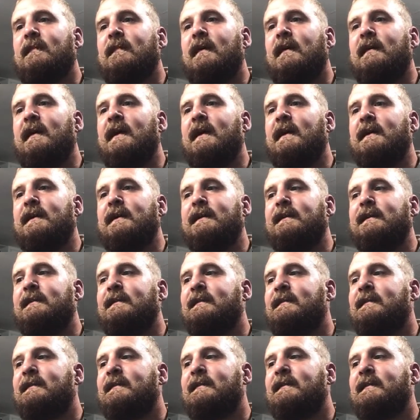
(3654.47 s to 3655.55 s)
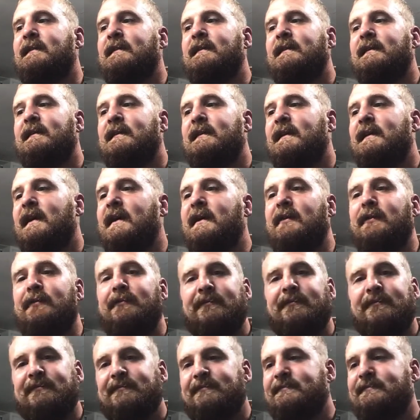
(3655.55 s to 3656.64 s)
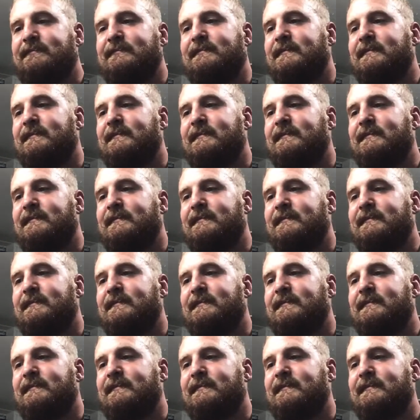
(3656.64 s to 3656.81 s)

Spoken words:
And I don't know.